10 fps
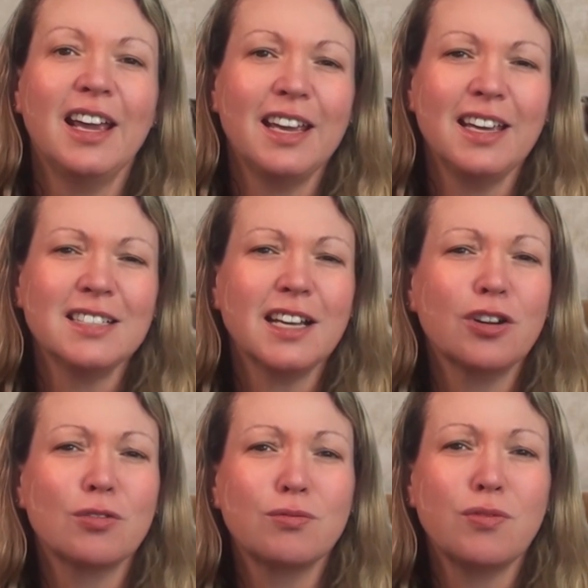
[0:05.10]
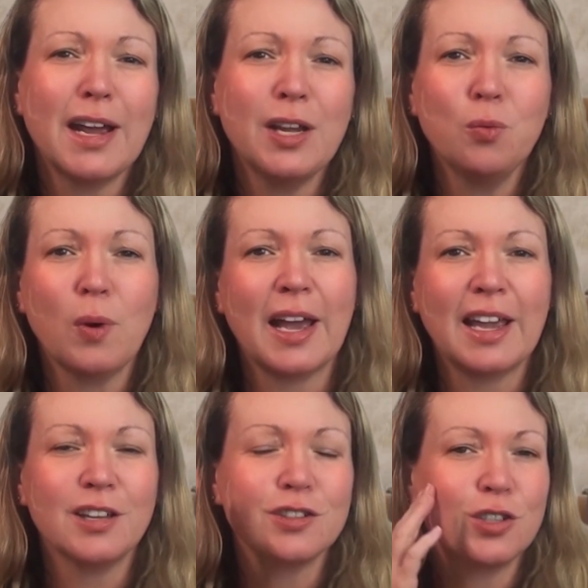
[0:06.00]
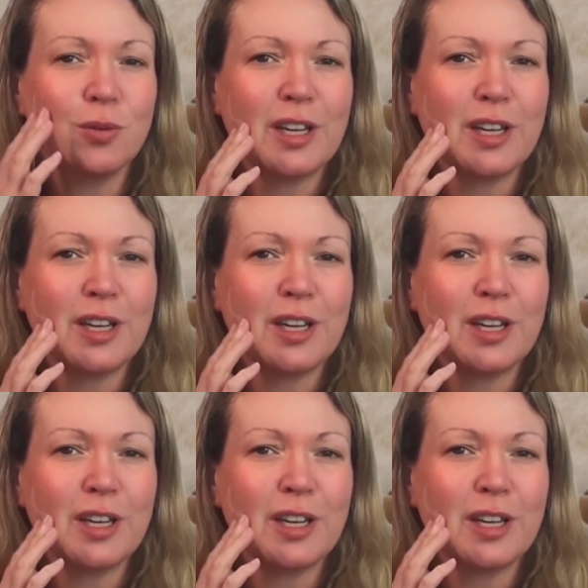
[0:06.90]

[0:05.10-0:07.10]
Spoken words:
is a great way to